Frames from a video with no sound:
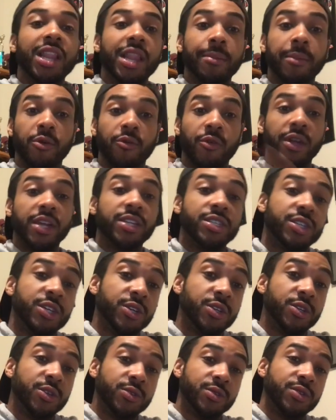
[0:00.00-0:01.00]
let me read it to you,
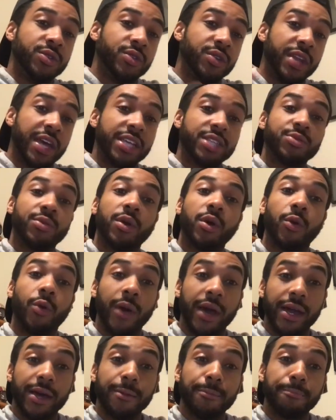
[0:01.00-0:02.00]
dudes and dudettes, real quick.